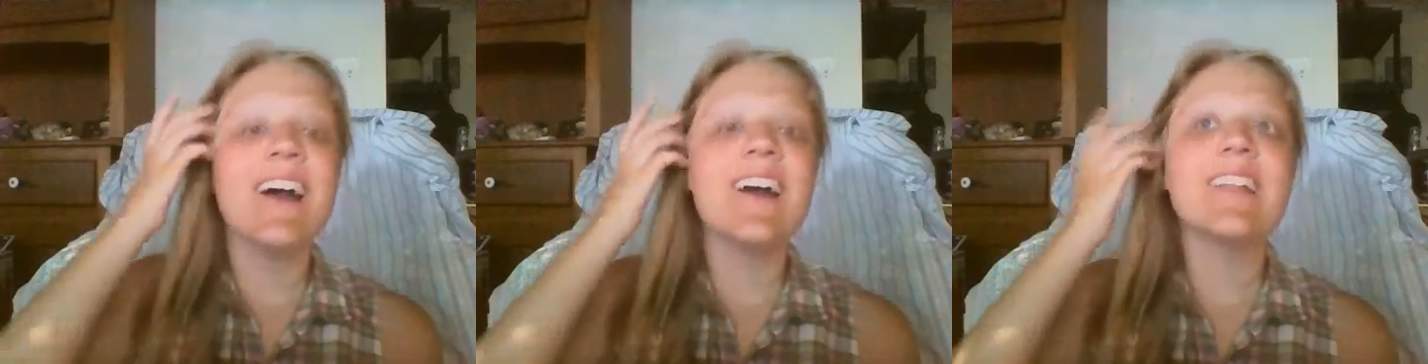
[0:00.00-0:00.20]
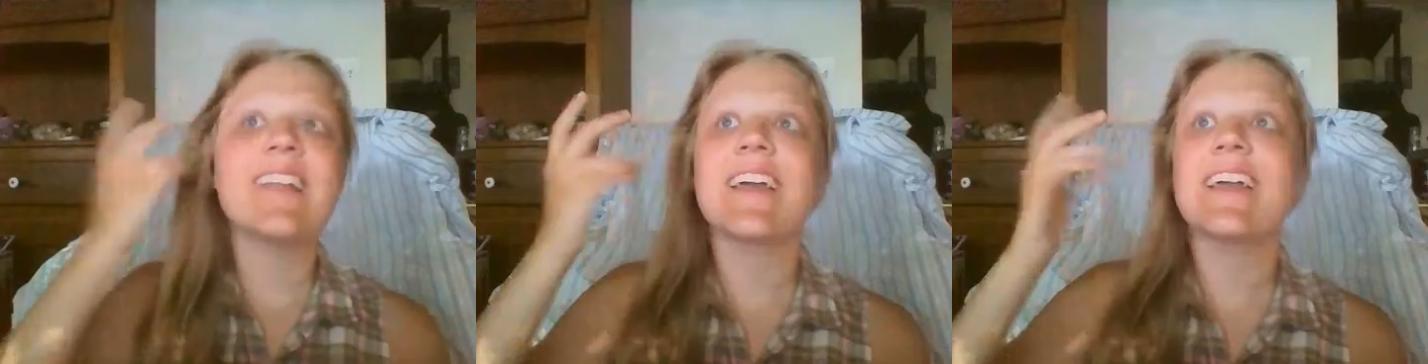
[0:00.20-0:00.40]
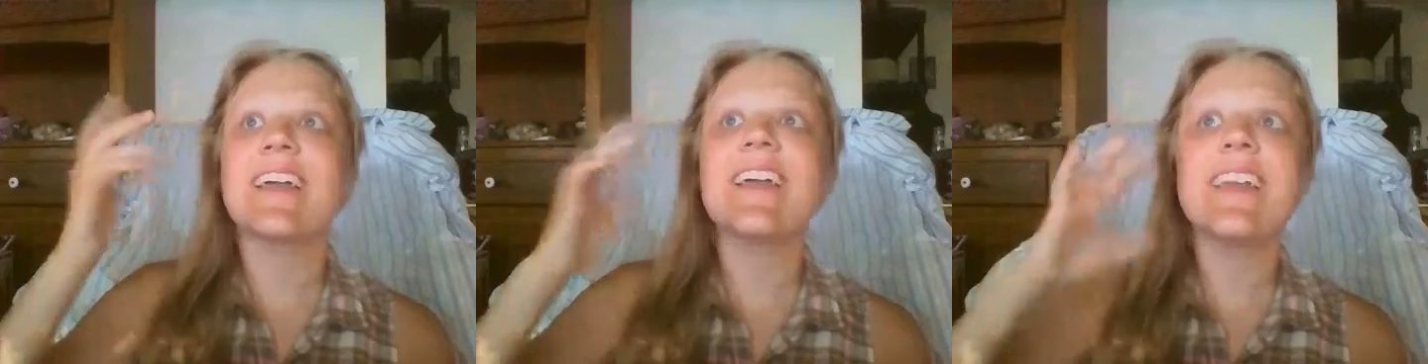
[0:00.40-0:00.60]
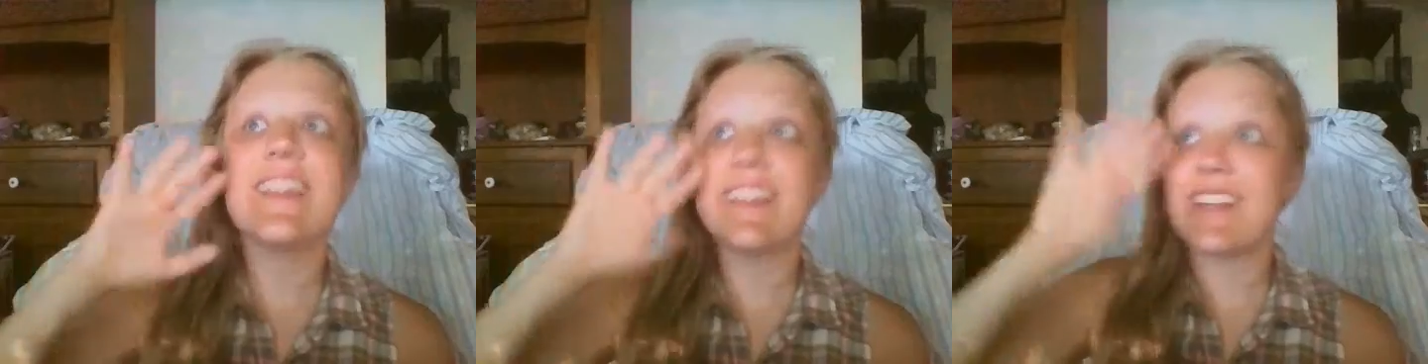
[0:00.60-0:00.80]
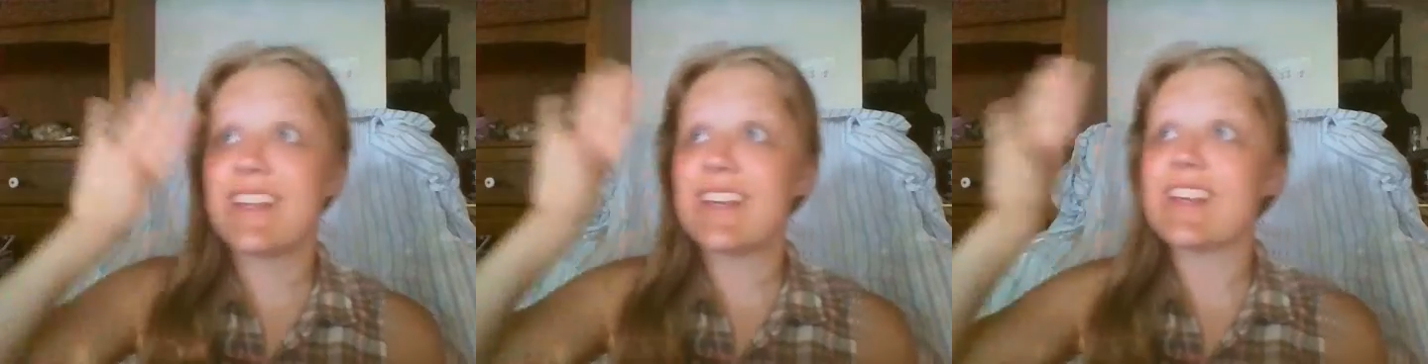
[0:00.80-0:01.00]

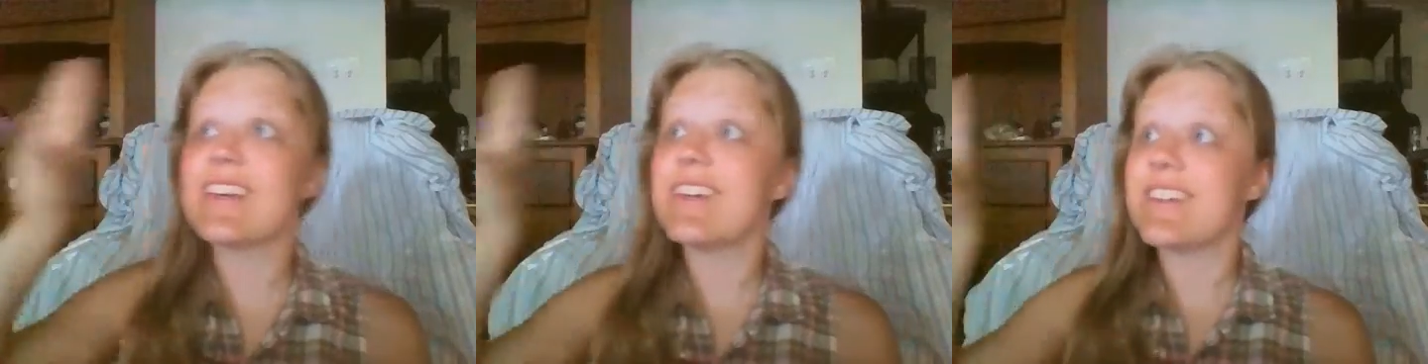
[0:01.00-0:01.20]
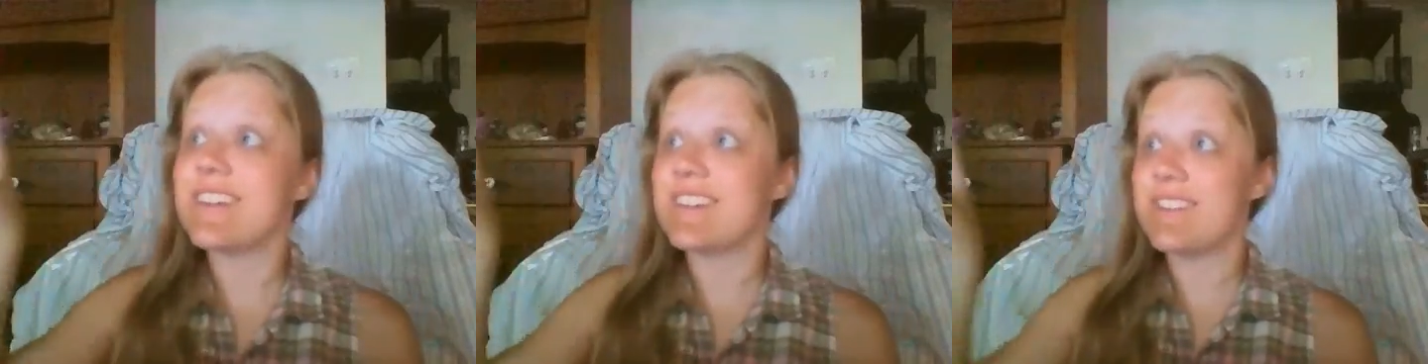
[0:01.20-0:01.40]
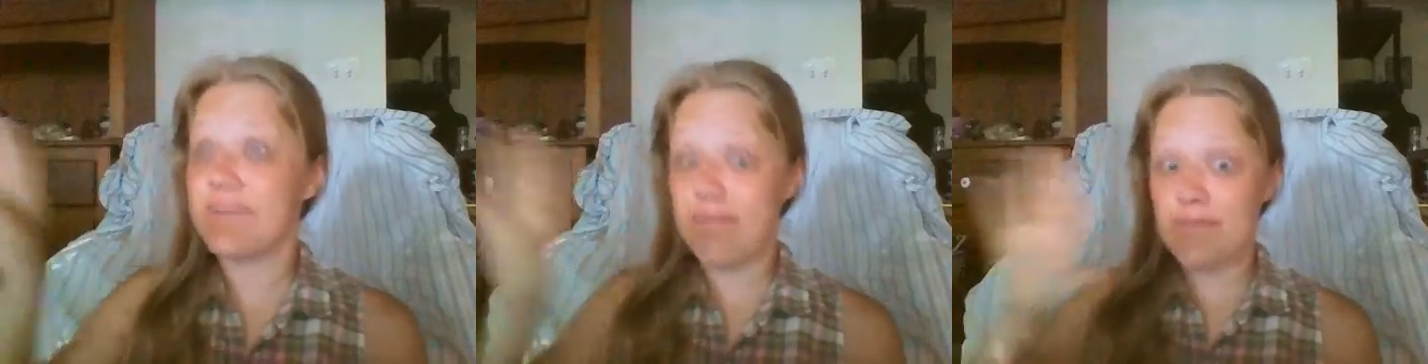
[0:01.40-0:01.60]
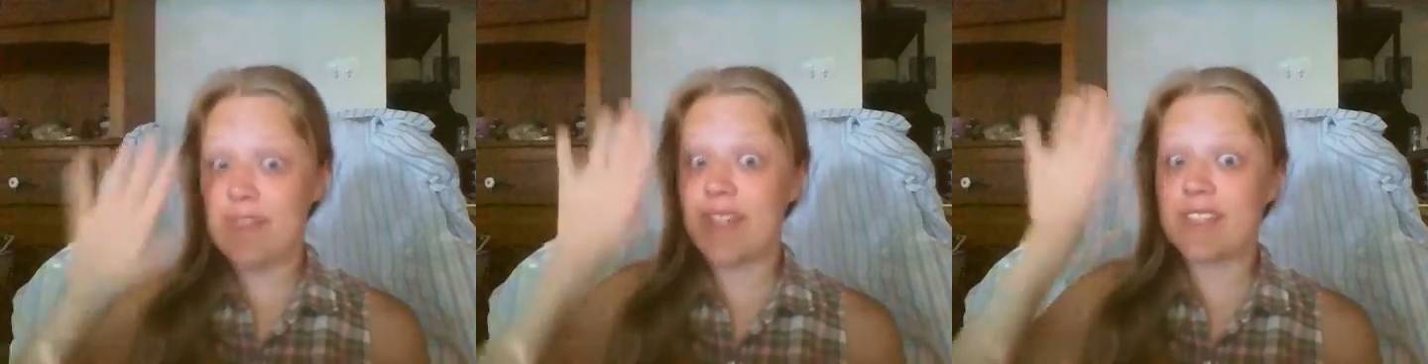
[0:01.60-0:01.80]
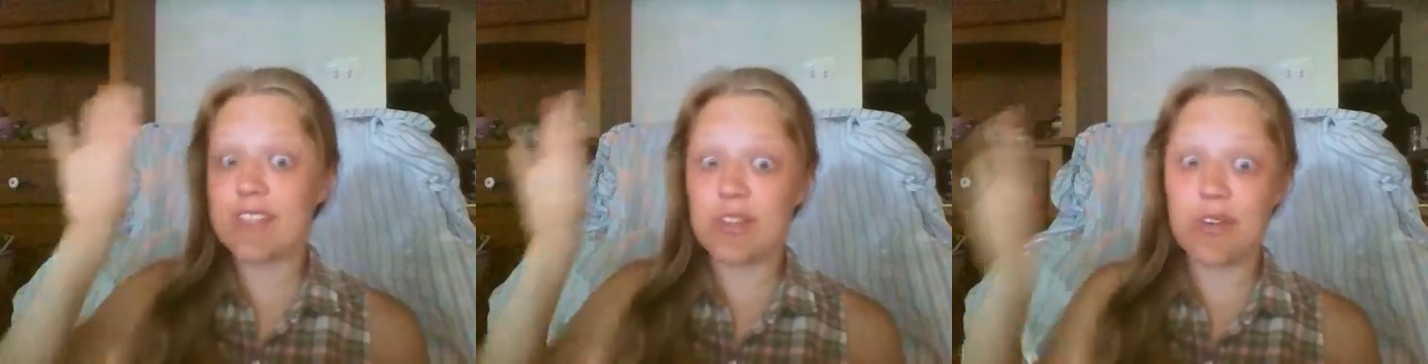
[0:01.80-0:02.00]
in
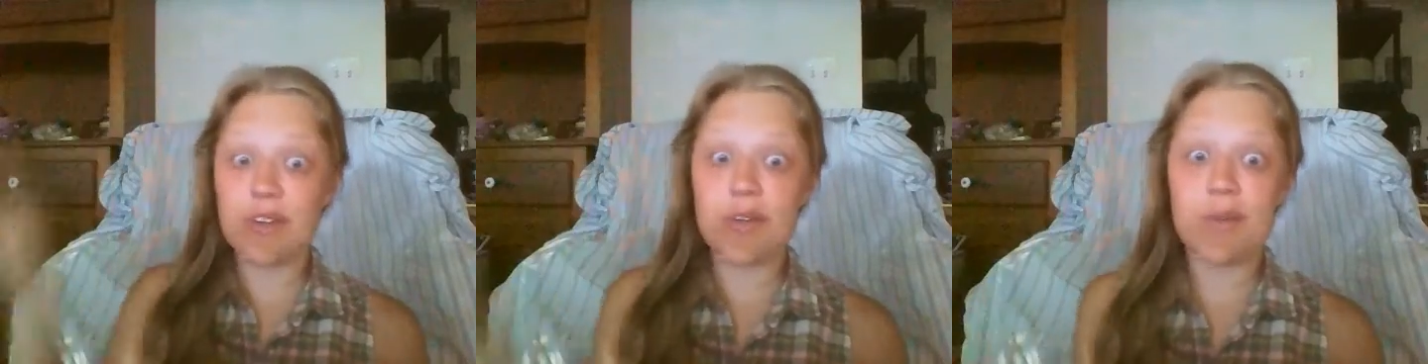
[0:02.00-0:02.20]
Minnesota,